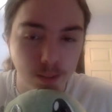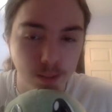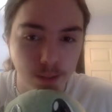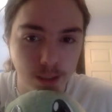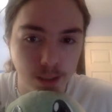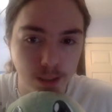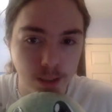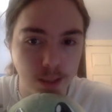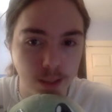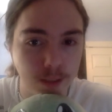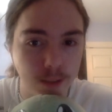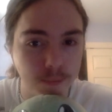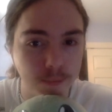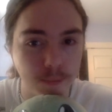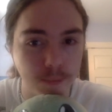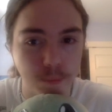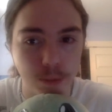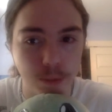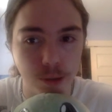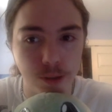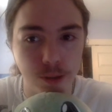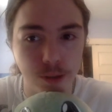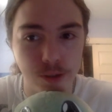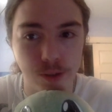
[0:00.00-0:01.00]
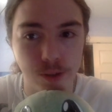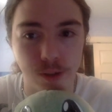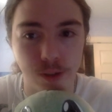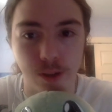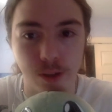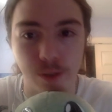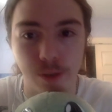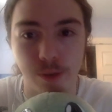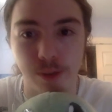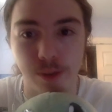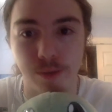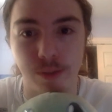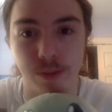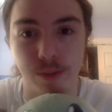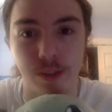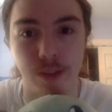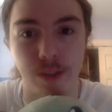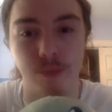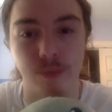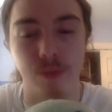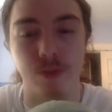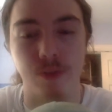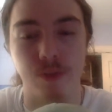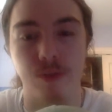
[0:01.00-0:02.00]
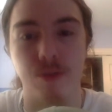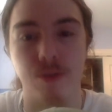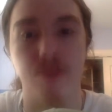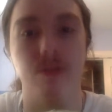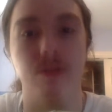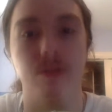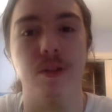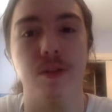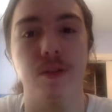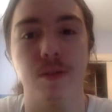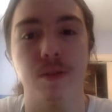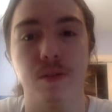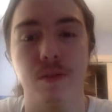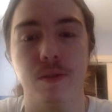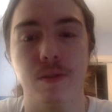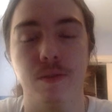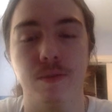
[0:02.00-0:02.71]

yeah, plus, you know, it's Yveltal versus Xerneas,